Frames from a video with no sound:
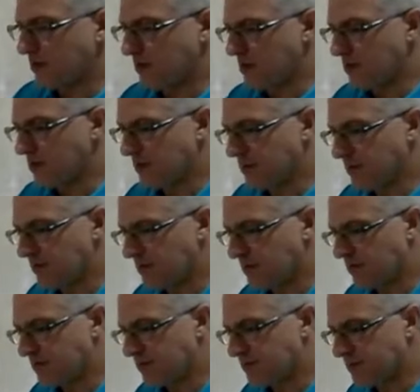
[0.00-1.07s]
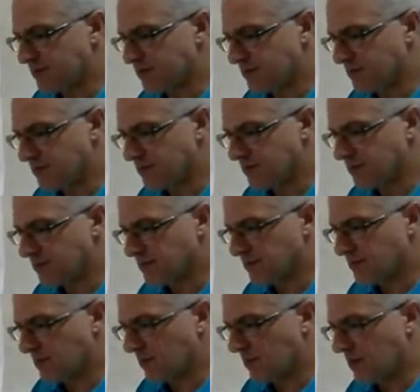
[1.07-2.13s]

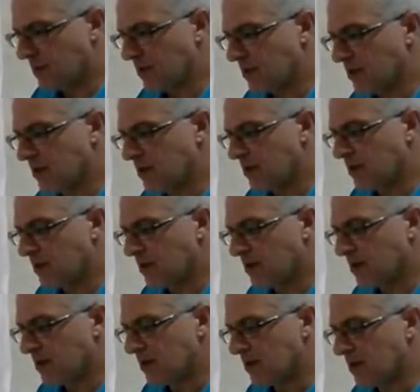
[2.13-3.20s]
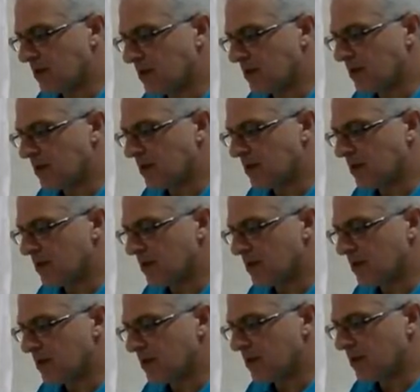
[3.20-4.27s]

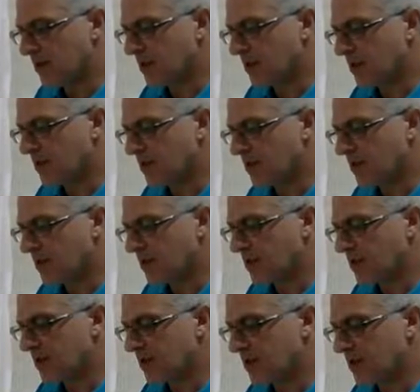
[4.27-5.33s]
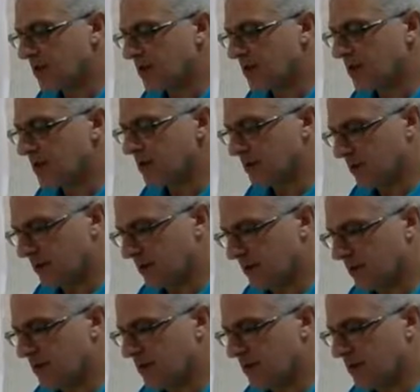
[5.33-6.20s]
This person isn't speaking.